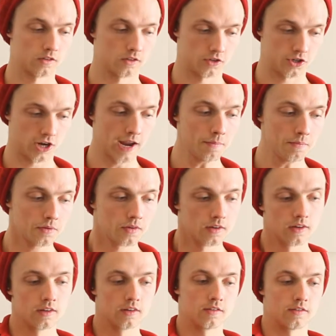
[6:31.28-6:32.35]
shape,
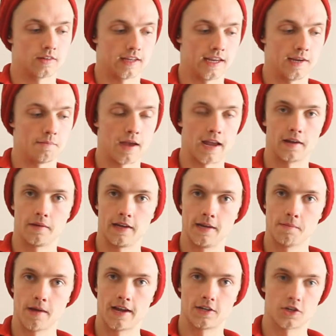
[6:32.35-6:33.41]
E
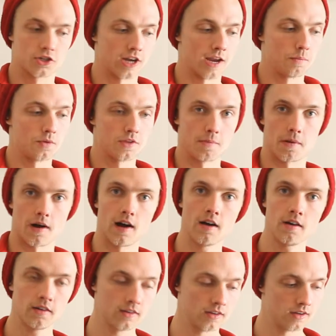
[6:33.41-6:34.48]
major shape with a bar,